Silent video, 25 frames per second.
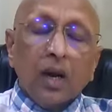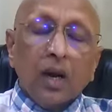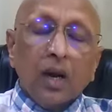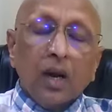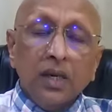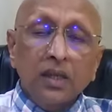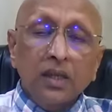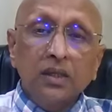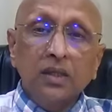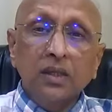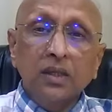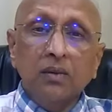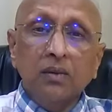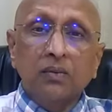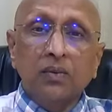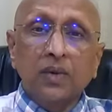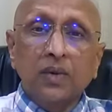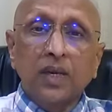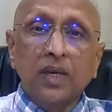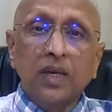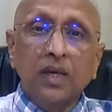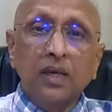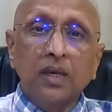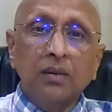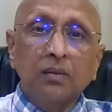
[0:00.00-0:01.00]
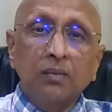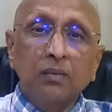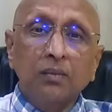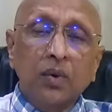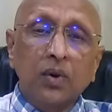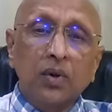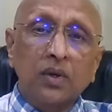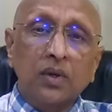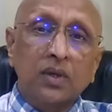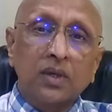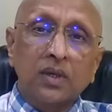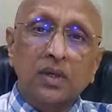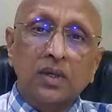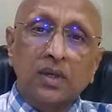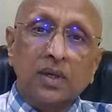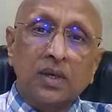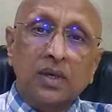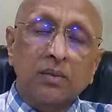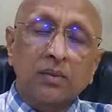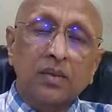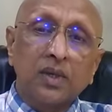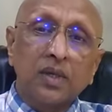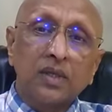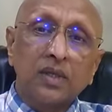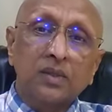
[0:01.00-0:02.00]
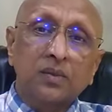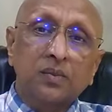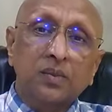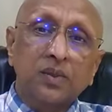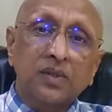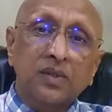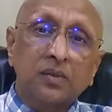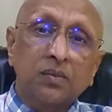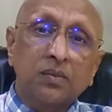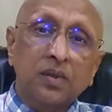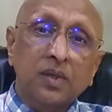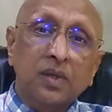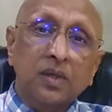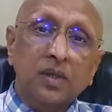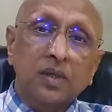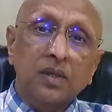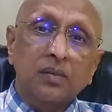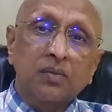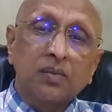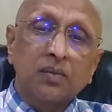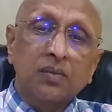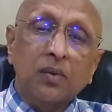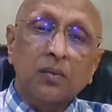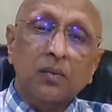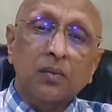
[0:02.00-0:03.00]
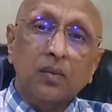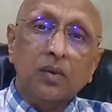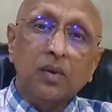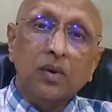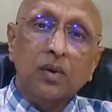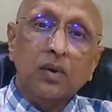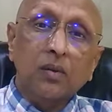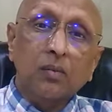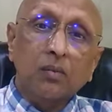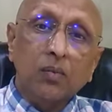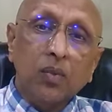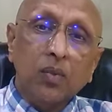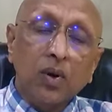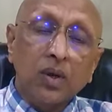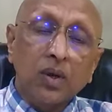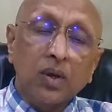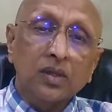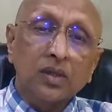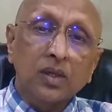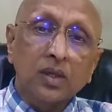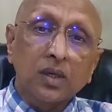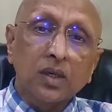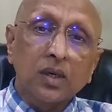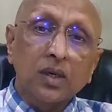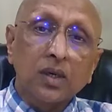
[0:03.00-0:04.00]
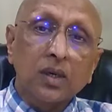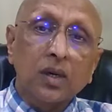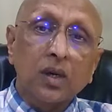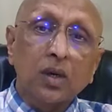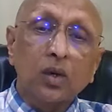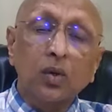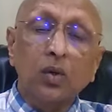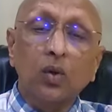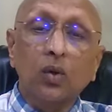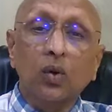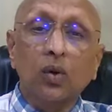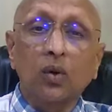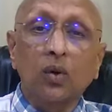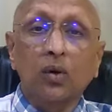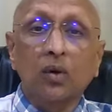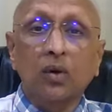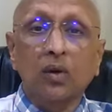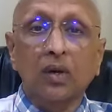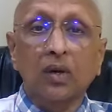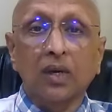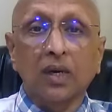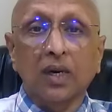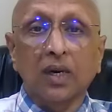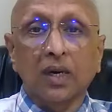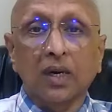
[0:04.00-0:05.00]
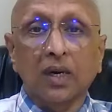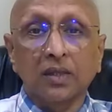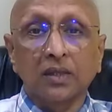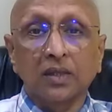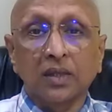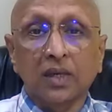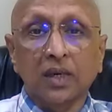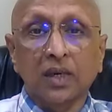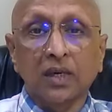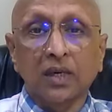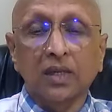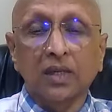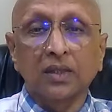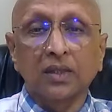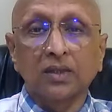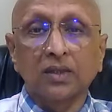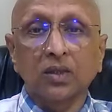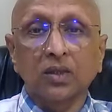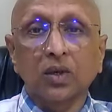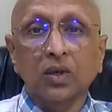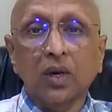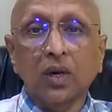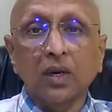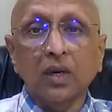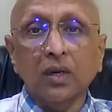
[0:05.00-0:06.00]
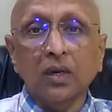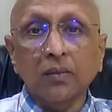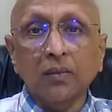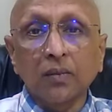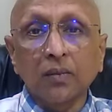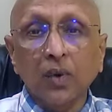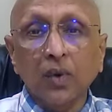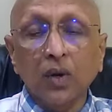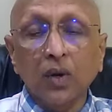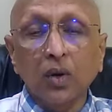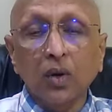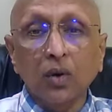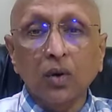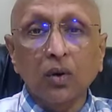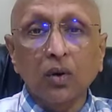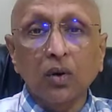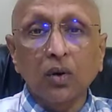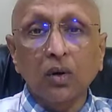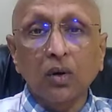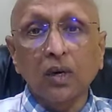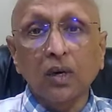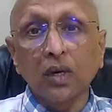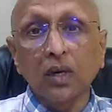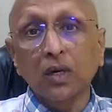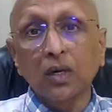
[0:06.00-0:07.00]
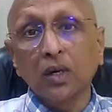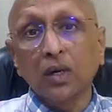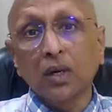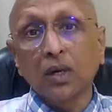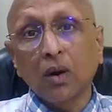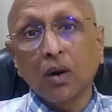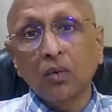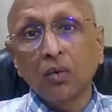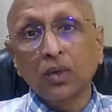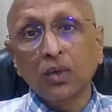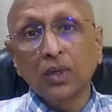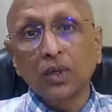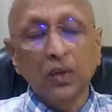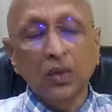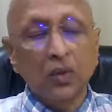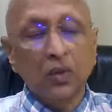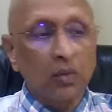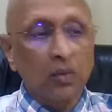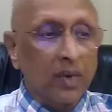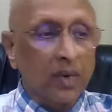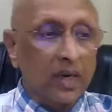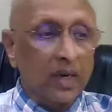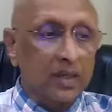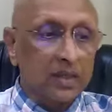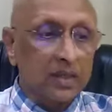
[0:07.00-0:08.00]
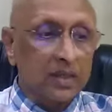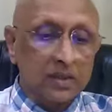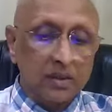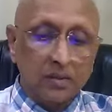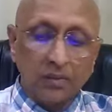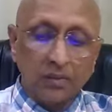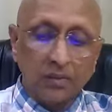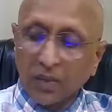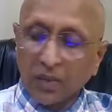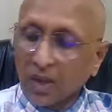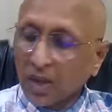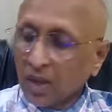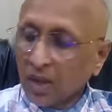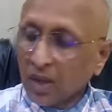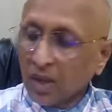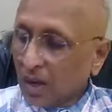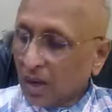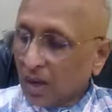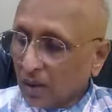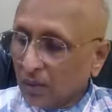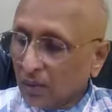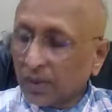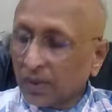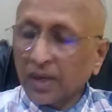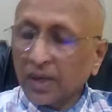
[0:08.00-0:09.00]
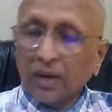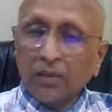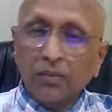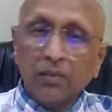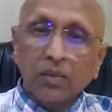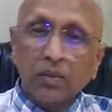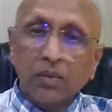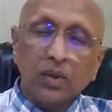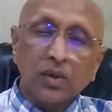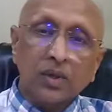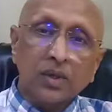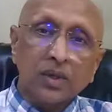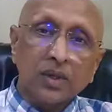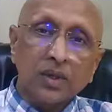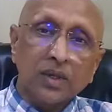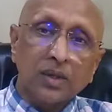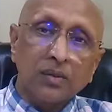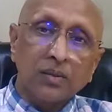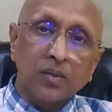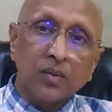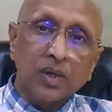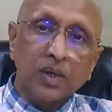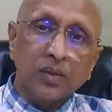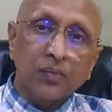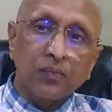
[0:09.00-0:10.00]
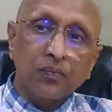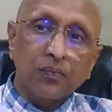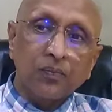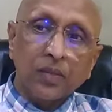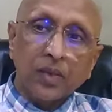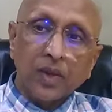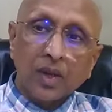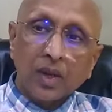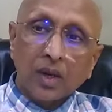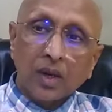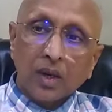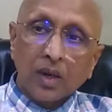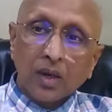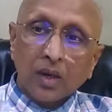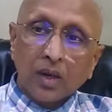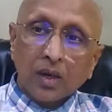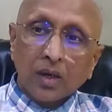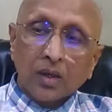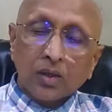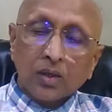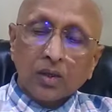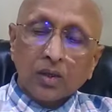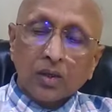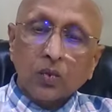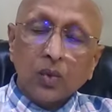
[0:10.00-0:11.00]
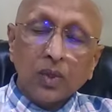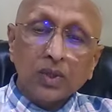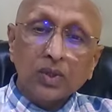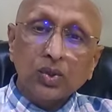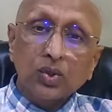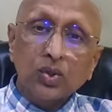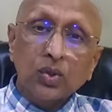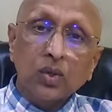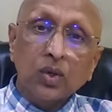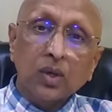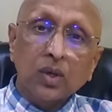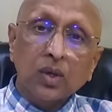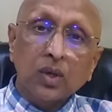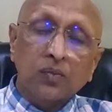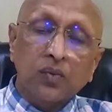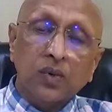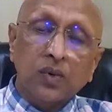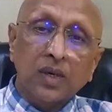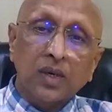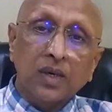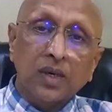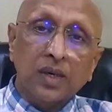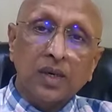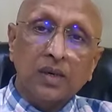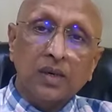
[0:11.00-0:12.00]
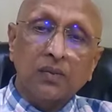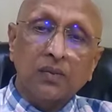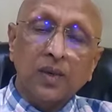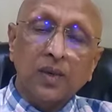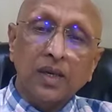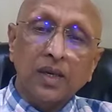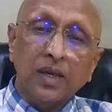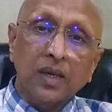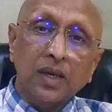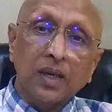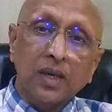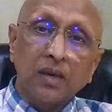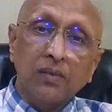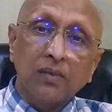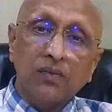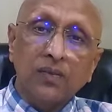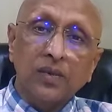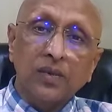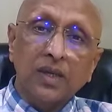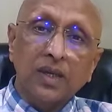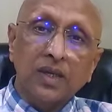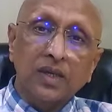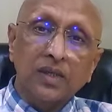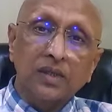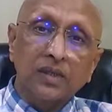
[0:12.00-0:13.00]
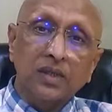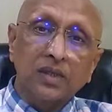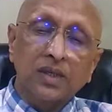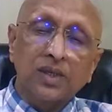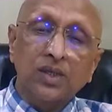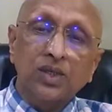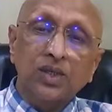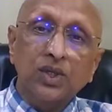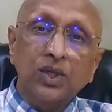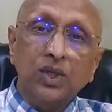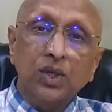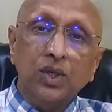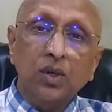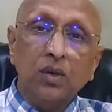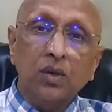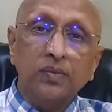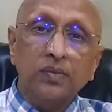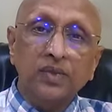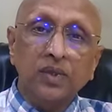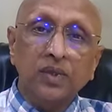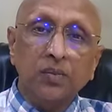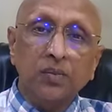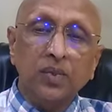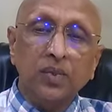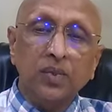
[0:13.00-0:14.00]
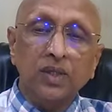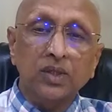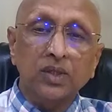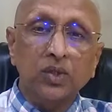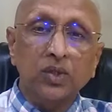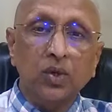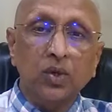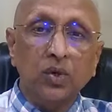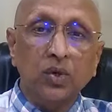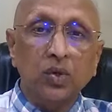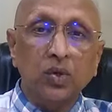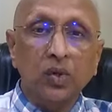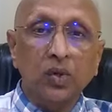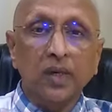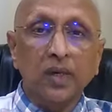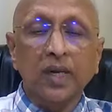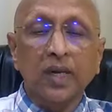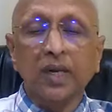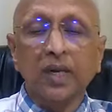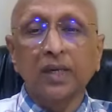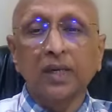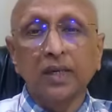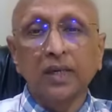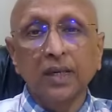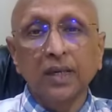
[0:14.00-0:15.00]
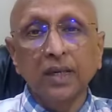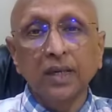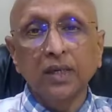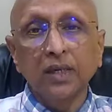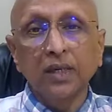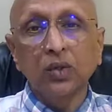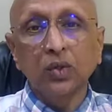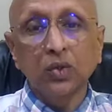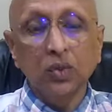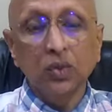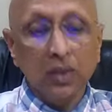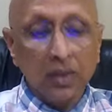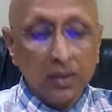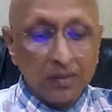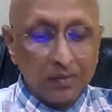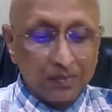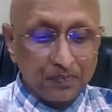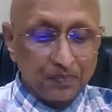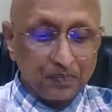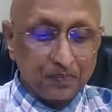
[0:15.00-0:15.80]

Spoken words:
It is a very important remedy specifically for the gonococcal arthritis or gonococcal gouty rheumatism, a very important remedy. One should not forget, when if there is a history of suppressed gonorrhea leading to the